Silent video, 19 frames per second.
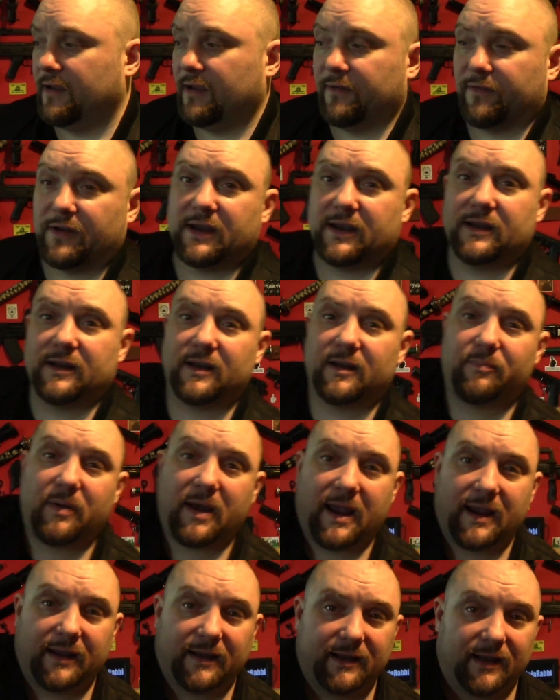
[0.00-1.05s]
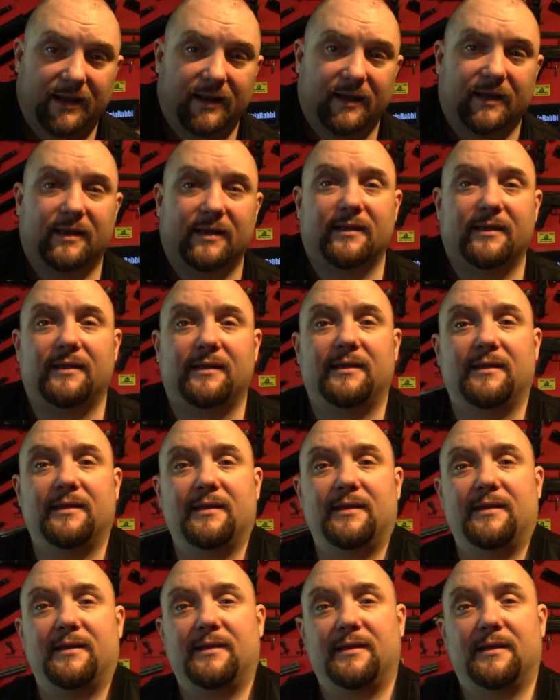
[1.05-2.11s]
if I needed a painkiller,
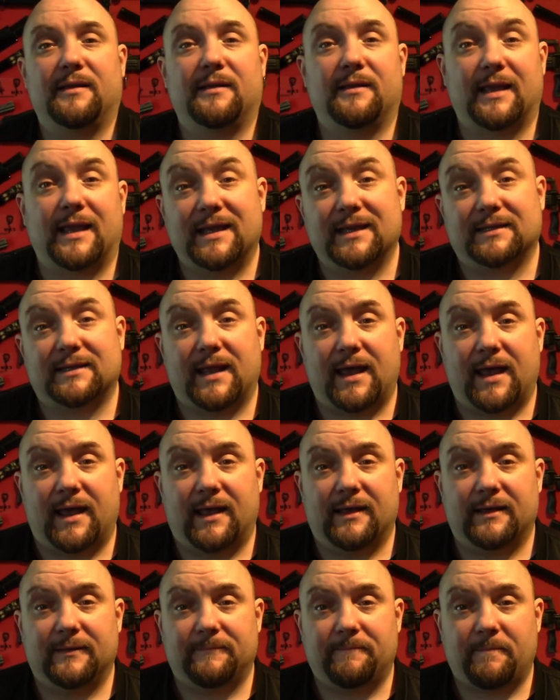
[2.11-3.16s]
it's there.